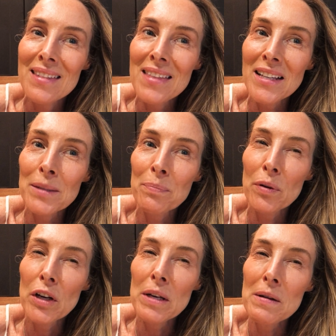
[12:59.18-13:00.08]
that's
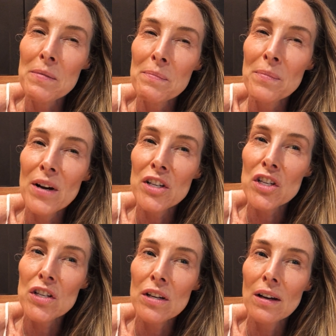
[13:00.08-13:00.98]
pretty
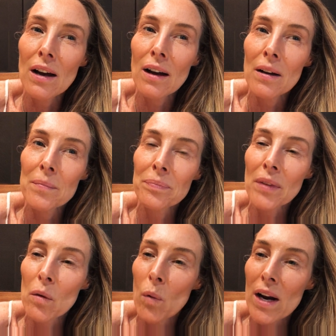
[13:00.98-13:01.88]
much um,
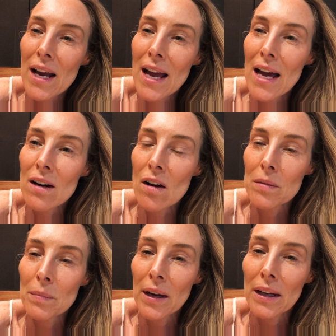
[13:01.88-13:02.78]
what I had
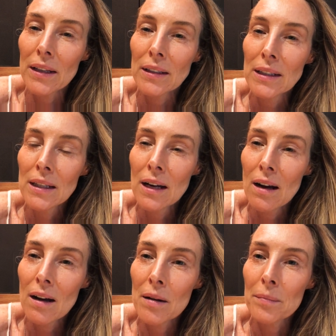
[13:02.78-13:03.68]
on my
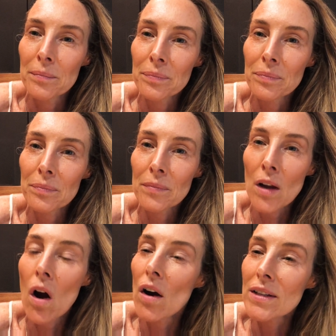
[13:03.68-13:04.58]
um,
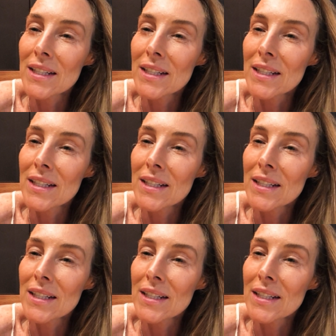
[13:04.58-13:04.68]
heart